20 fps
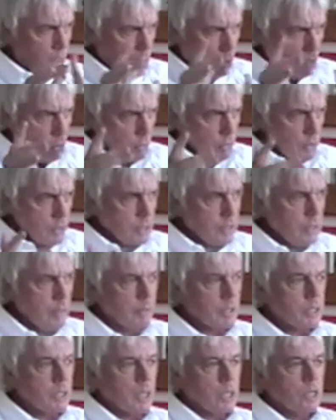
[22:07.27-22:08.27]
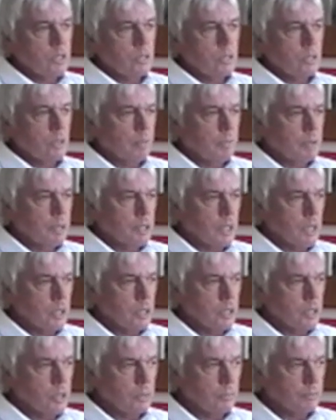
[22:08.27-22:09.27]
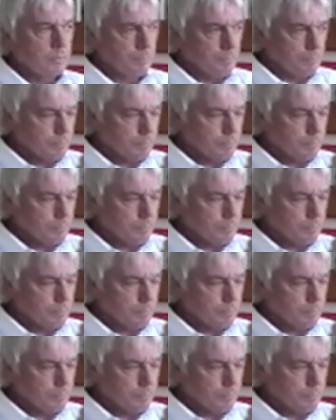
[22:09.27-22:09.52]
all these limitations on potential.